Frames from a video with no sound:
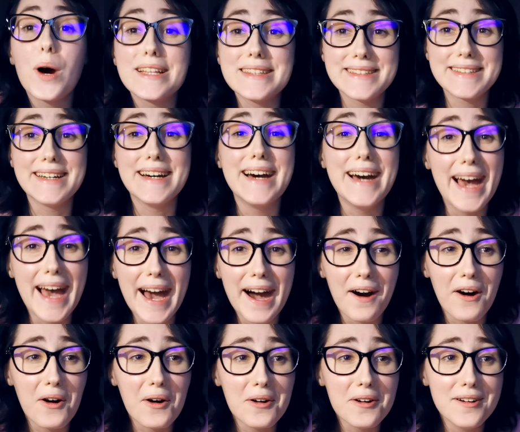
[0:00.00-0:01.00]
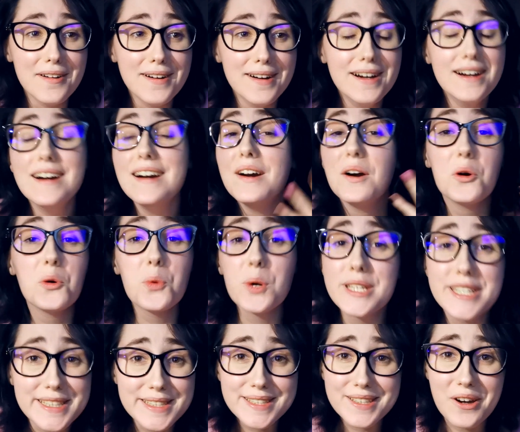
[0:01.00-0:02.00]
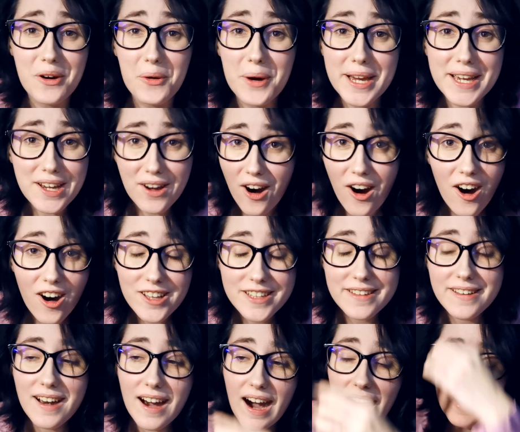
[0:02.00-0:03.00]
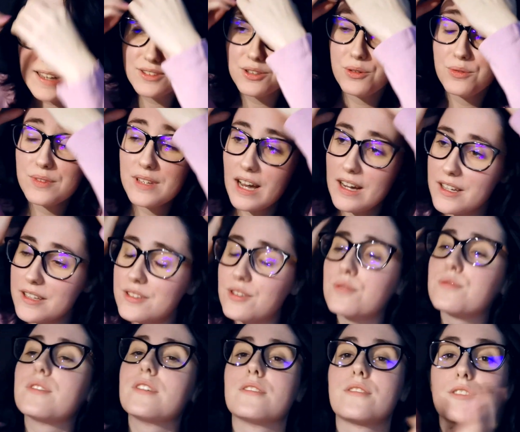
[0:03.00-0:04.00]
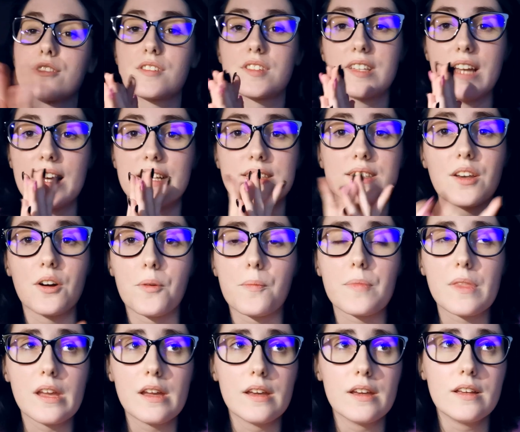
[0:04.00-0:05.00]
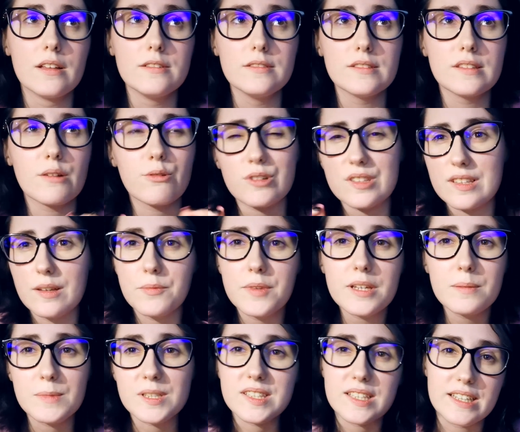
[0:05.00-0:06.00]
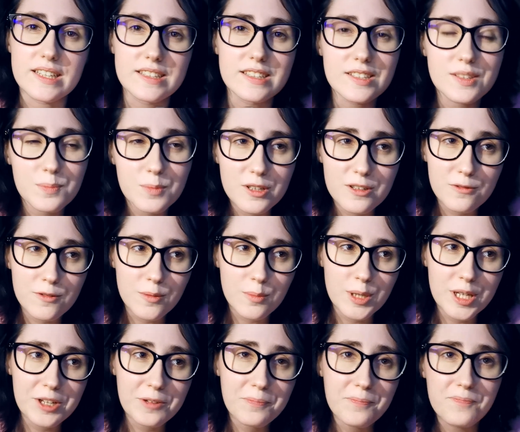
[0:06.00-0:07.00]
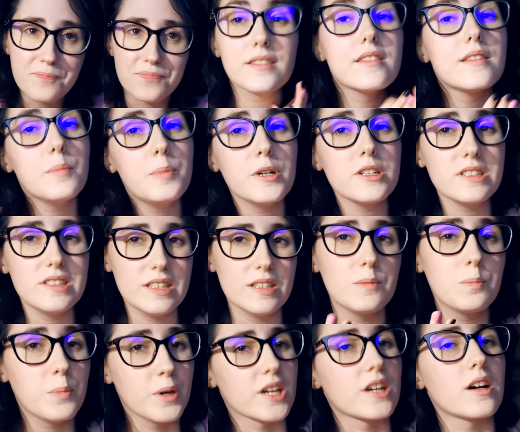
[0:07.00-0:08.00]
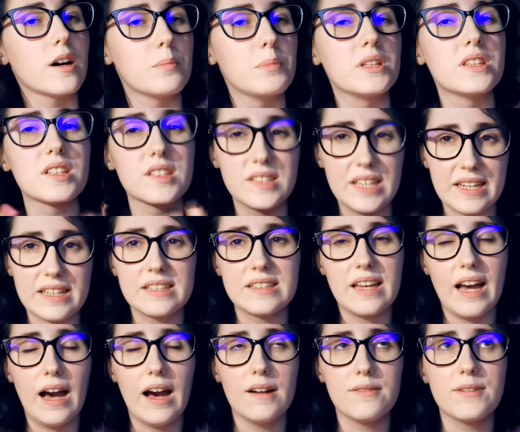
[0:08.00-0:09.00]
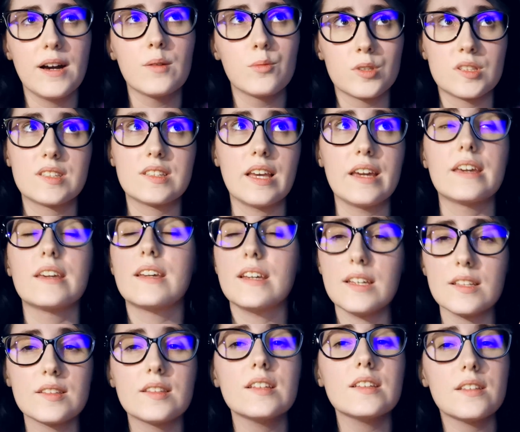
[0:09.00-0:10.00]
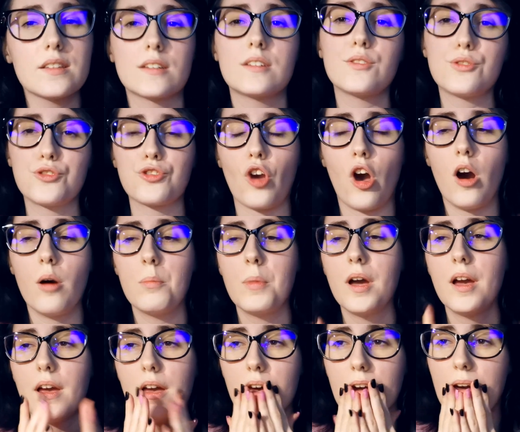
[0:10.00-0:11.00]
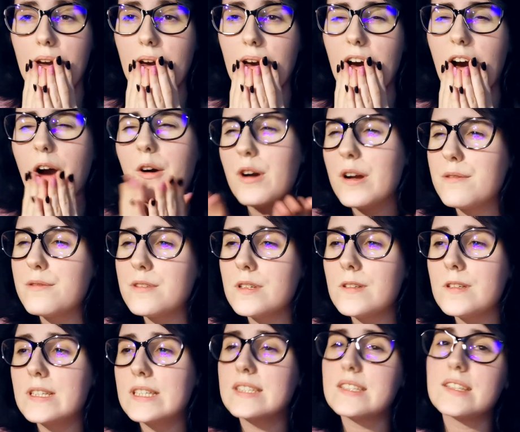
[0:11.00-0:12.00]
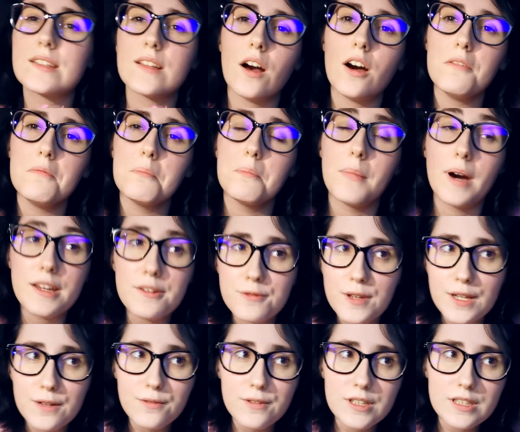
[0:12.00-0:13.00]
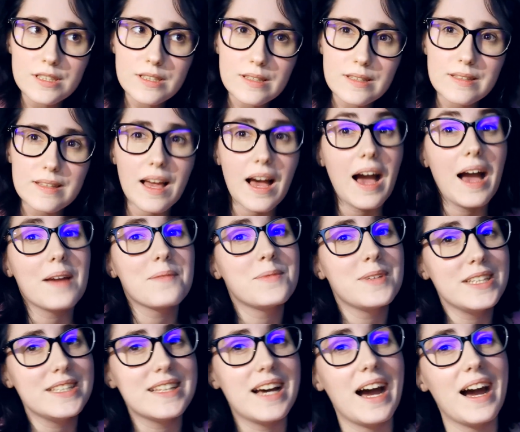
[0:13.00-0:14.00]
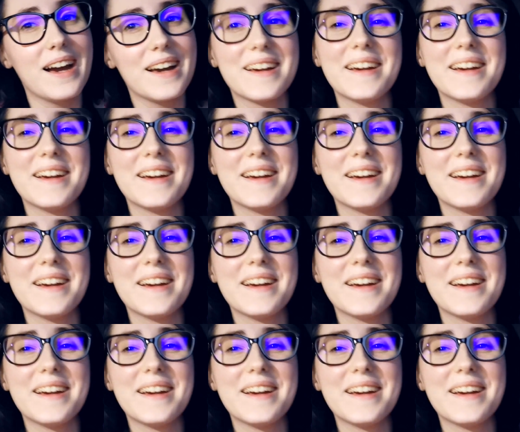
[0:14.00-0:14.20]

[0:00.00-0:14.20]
what the hell? What is going on? I don't understand. So, there was something missing in this book for me. The book did pick up in the second half, I would say. It did a good job. However, it's not my favorite. I mean,